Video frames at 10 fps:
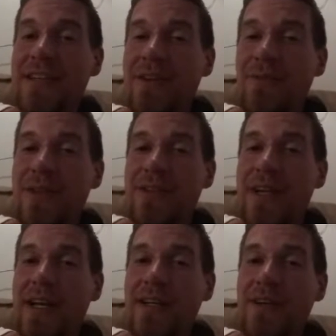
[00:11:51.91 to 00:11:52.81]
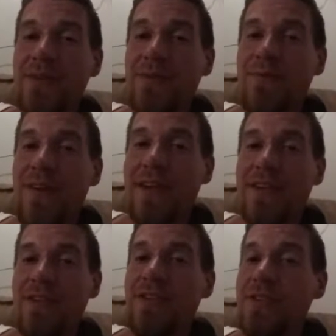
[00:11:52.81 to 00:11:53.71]
Whether you got to go
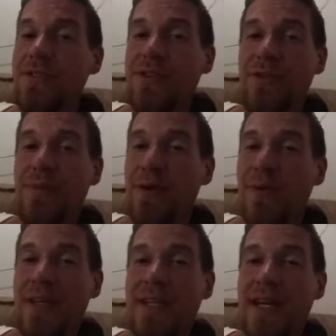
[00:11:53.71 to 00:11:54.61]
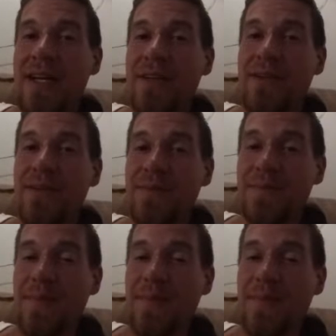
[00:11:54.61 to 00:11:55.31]
find it on YouTube or whatnot,